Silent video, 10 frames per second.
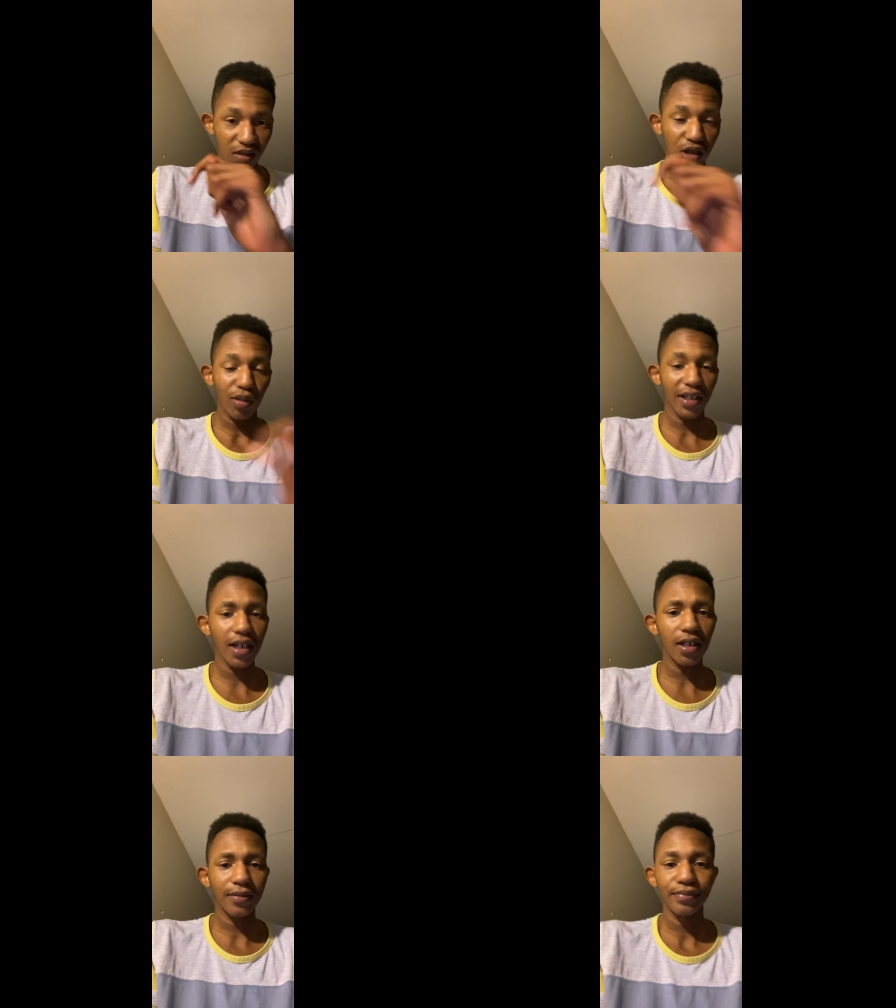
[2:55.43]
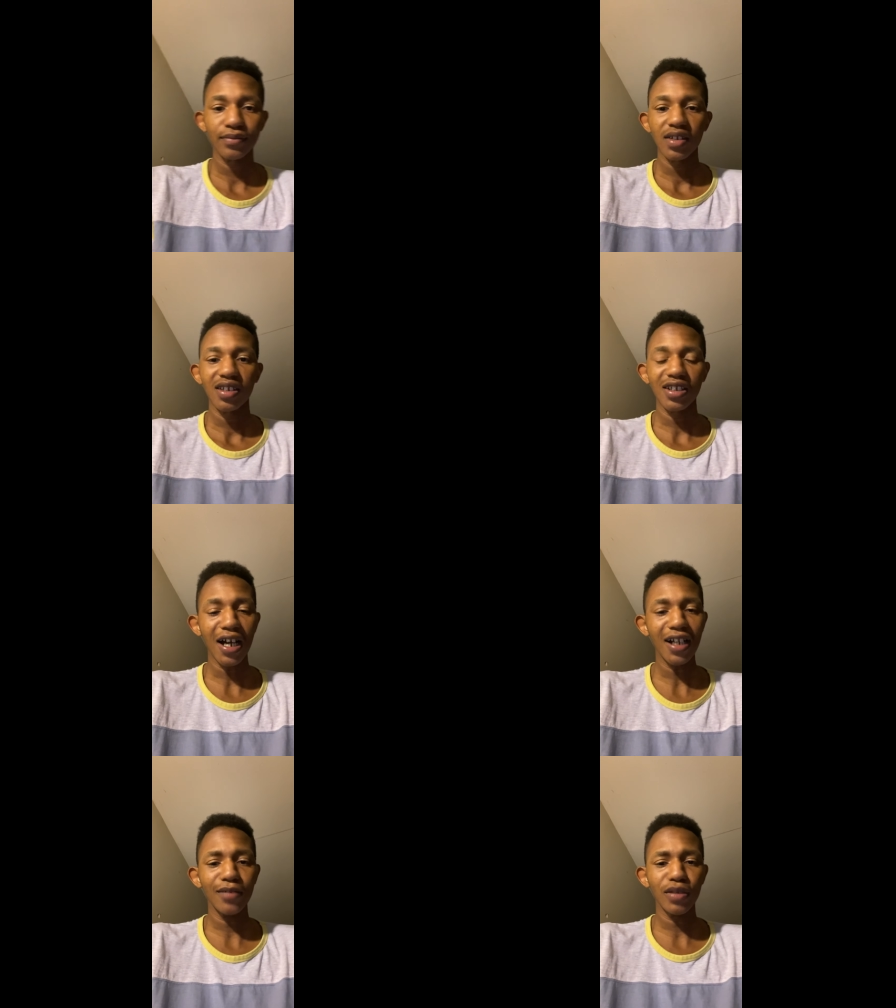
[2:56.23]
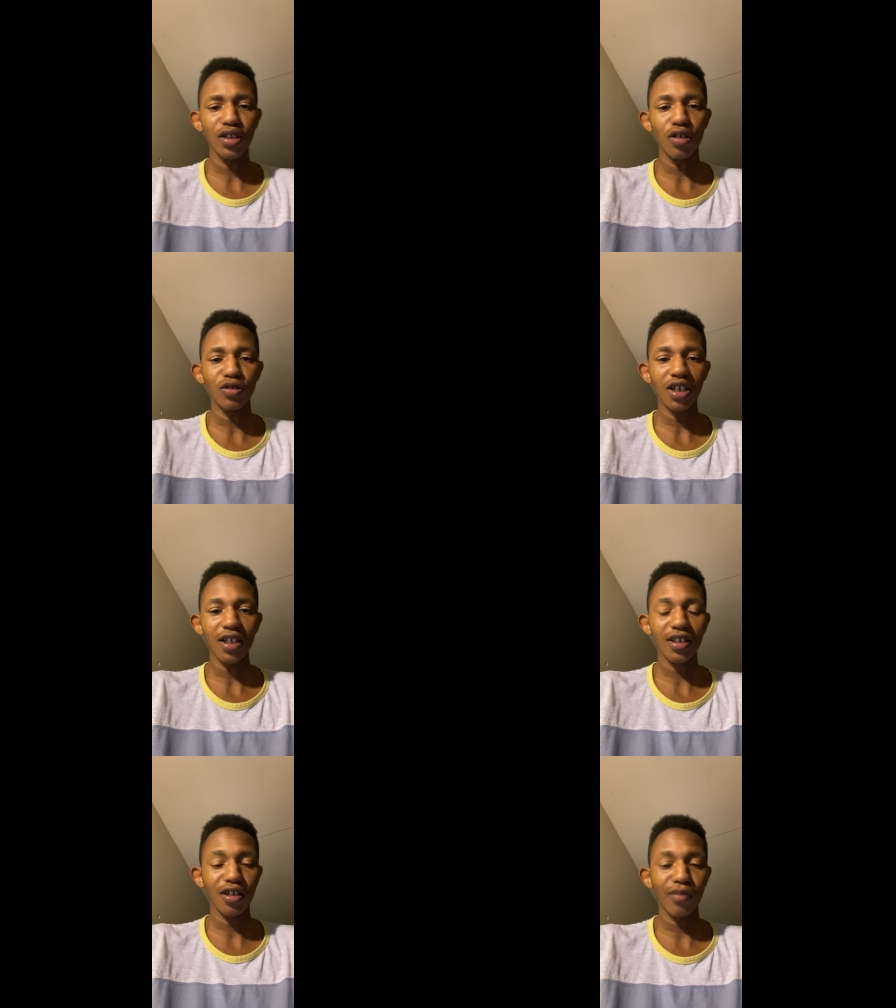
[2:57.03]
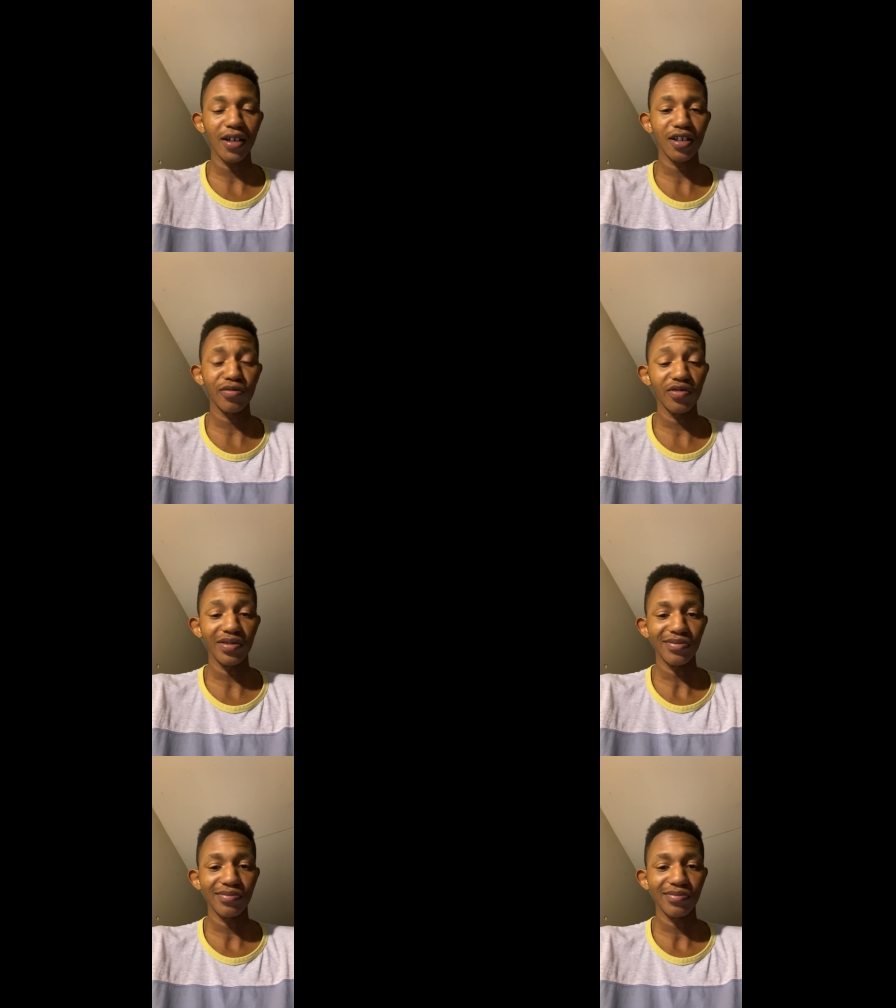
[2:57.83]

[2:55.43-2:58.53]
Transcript: But yeah, y'all let me know what y'all think about this movie.